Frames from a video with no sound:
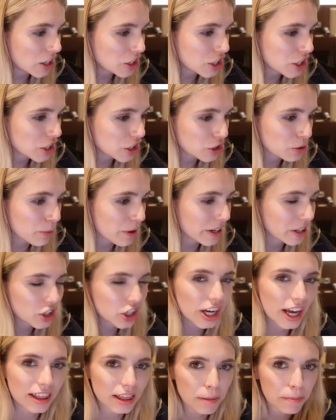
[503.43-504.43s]
She just wanted
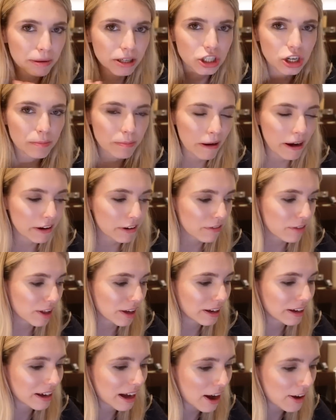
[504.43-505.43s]
to get the bishop out of
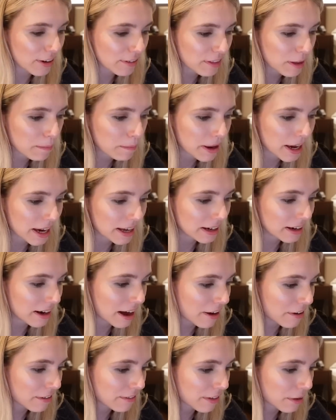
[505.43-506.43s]
the pin and
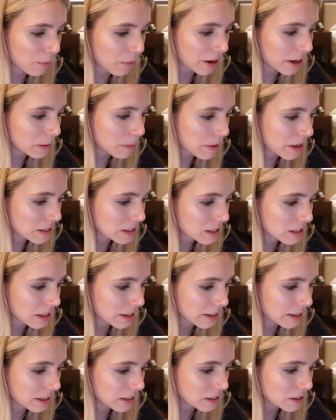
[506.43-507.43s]
out of the way,
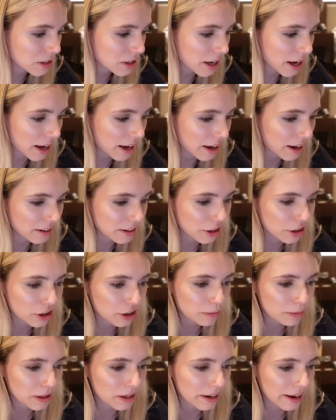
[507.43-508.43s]
basically, so that there
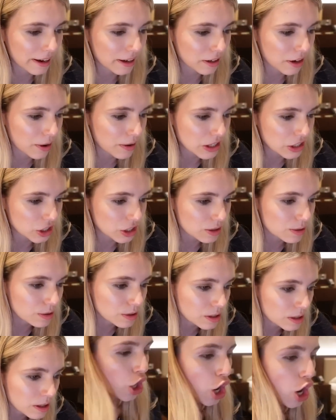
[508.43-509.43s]
could be like no
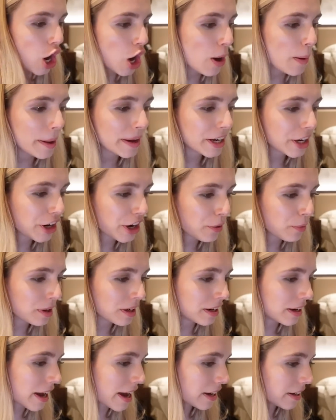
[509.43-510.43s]
issues. Oh, and here I
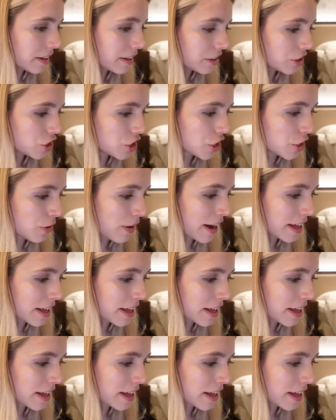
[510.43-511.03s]
went knight e2.